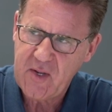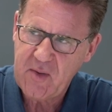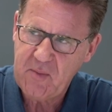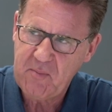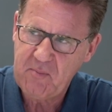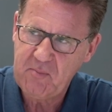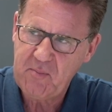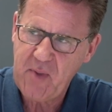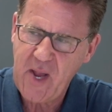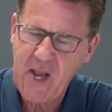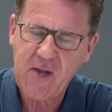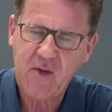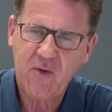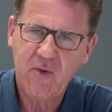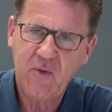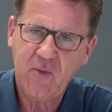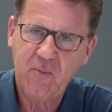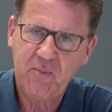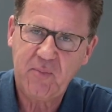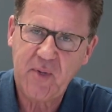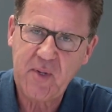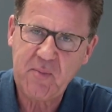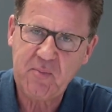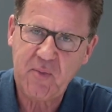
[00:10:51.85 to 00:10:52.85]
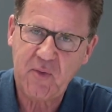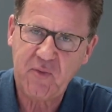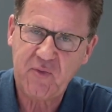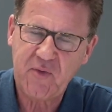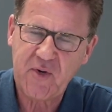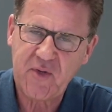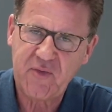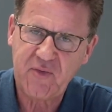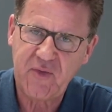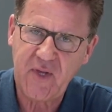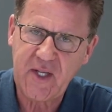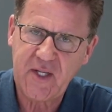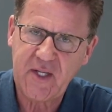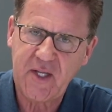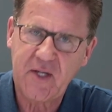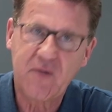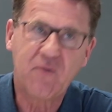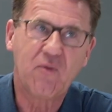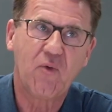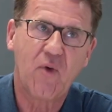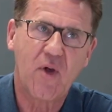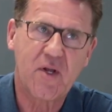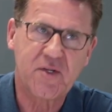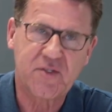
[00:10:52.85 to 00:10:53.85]
Baal, people were
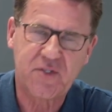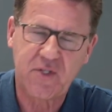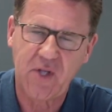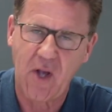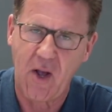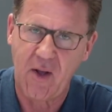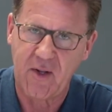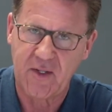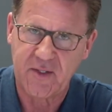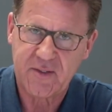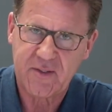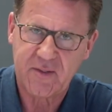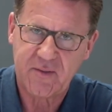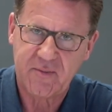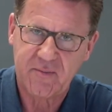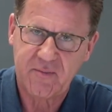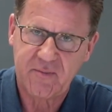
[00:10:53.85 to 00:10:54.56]
thinking, was God.